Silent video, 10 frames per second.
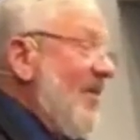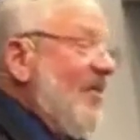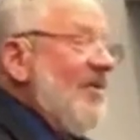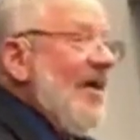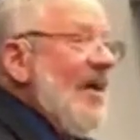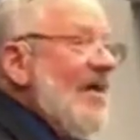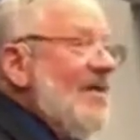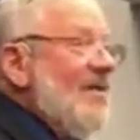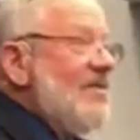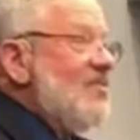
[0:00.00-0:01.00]

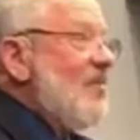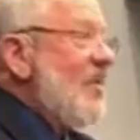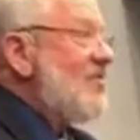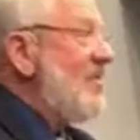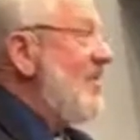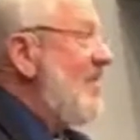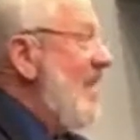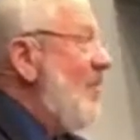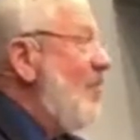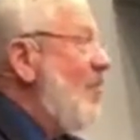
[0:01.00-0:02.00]
and especially
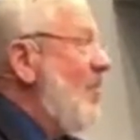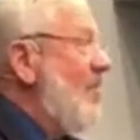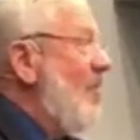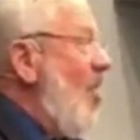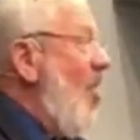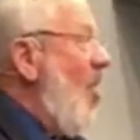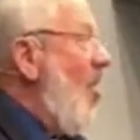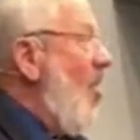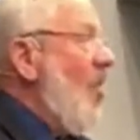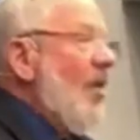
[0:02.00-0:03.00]
then that would put them
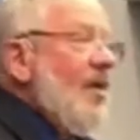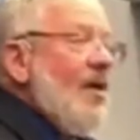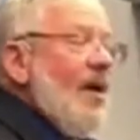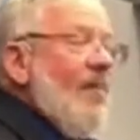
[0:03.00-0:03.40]
all